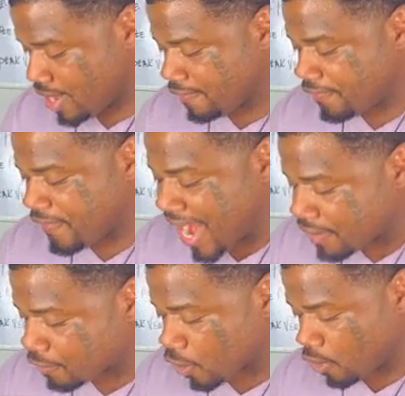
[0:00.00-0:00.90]

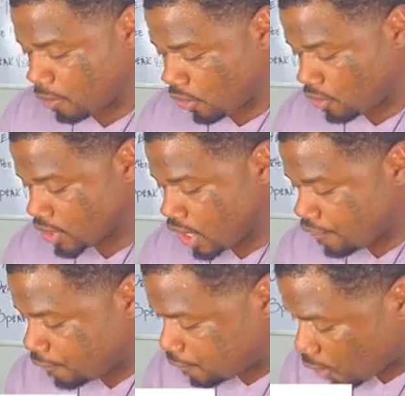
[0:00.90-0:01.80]
favorable,
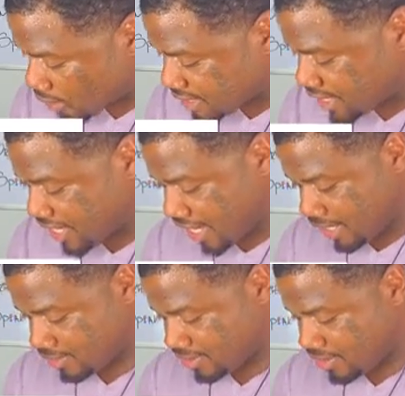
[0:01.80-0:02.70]

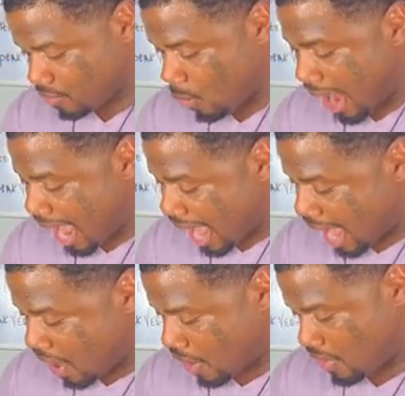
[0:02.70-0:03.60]
fortunate.
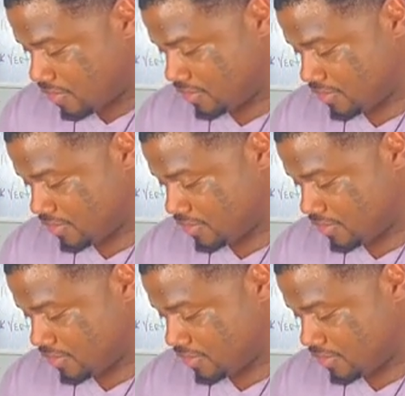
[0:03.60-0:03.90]
Wow.